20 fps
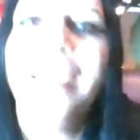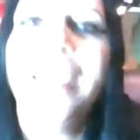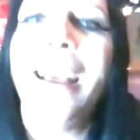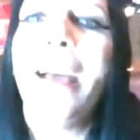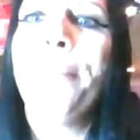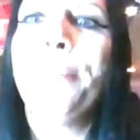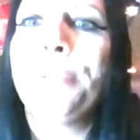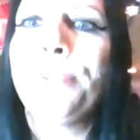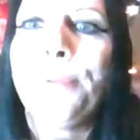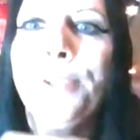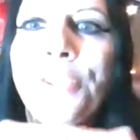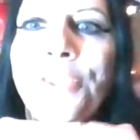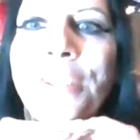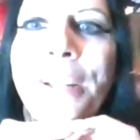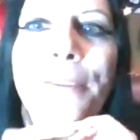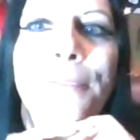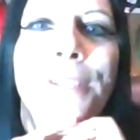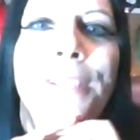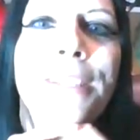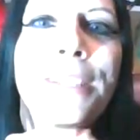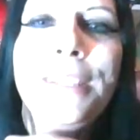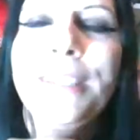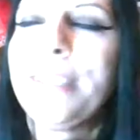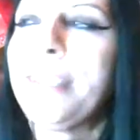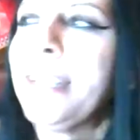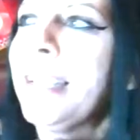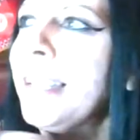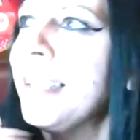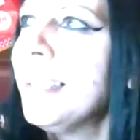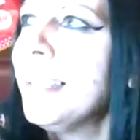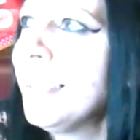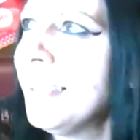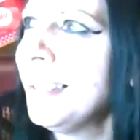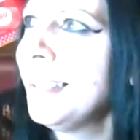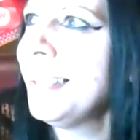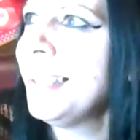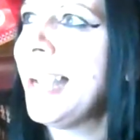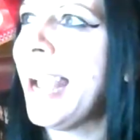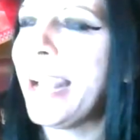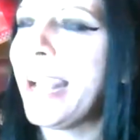I always wished I was this
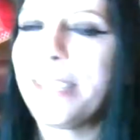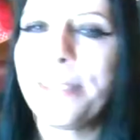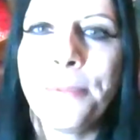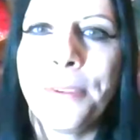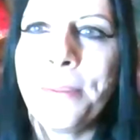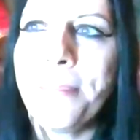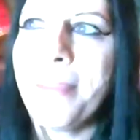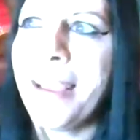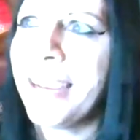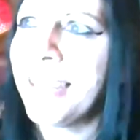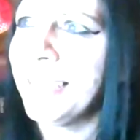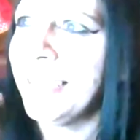Casper back in